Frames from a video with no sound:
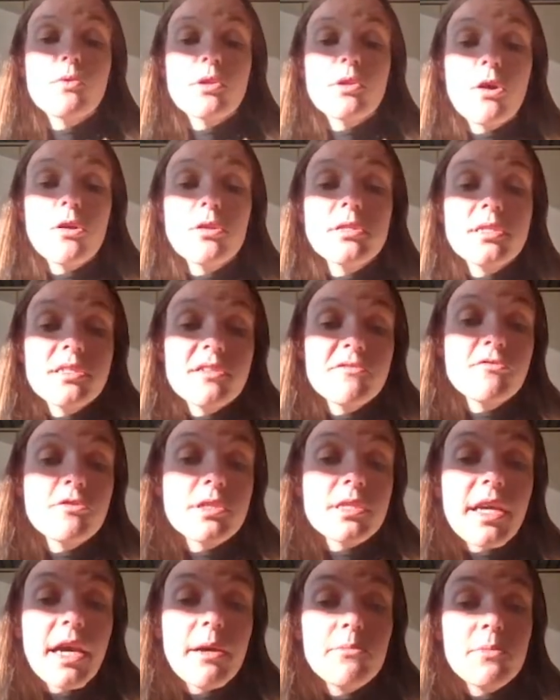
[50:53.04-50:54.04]
all the
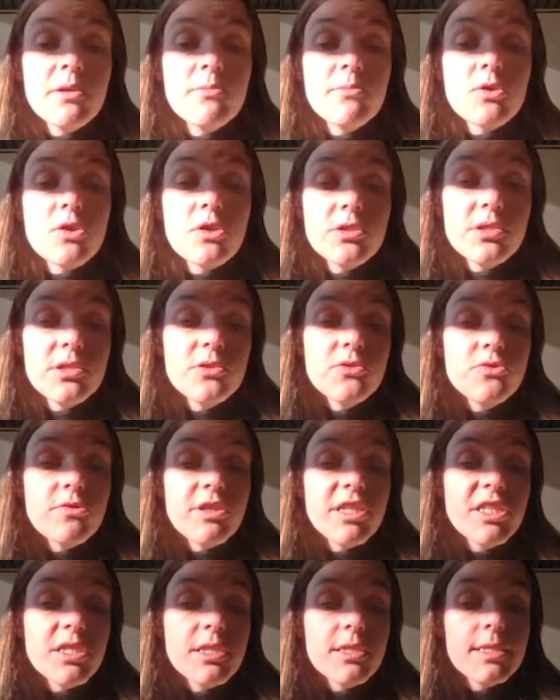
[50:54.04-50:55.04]
different cadmium
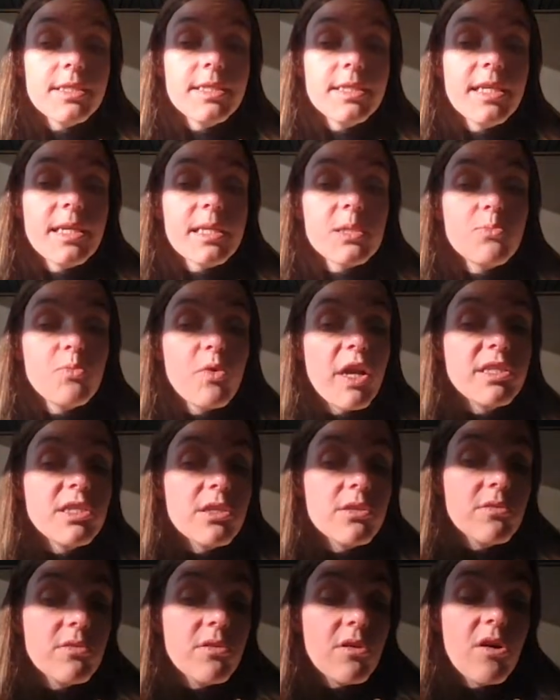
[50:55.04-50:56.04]
concentrations, the
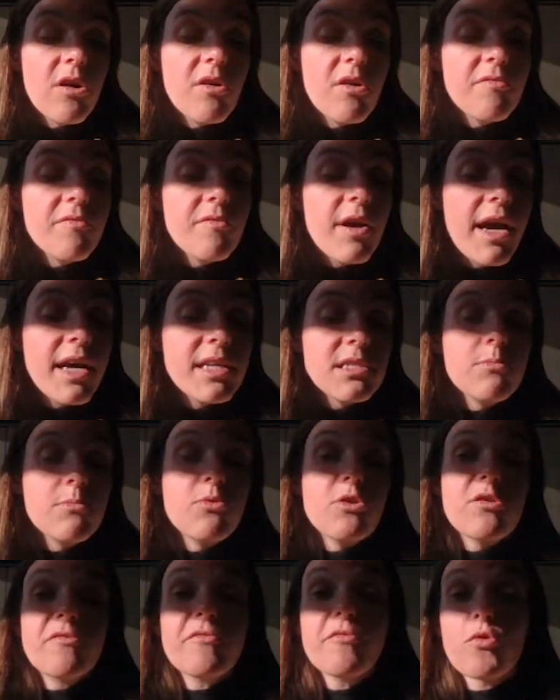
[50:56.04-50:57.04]
expression of
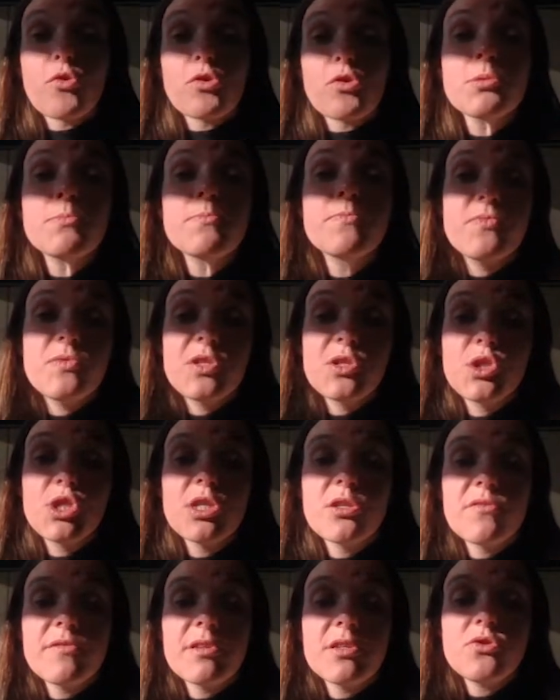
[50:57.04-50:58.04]
SMR4, the
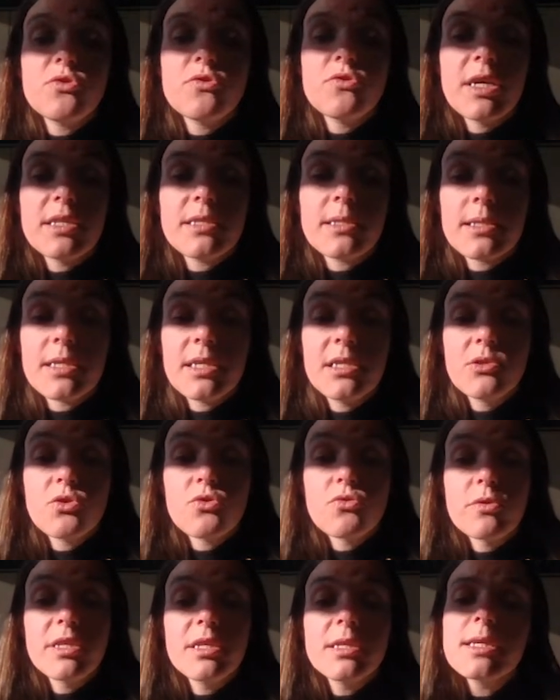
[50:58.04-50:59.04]
gene of interest,
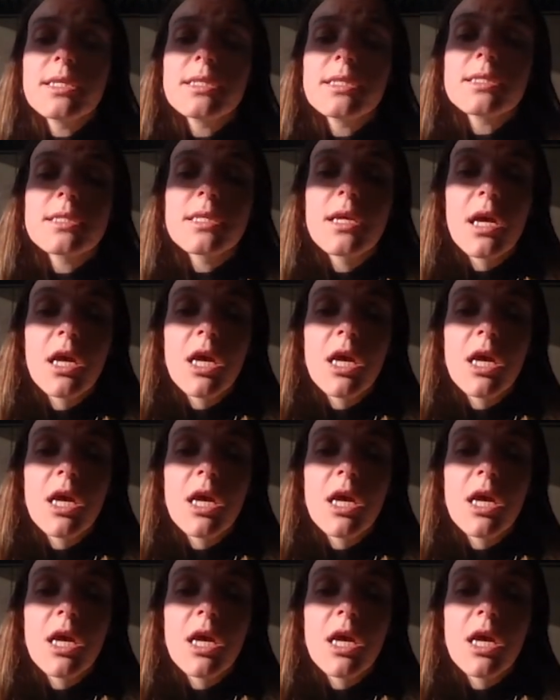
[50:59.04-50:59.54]
increases,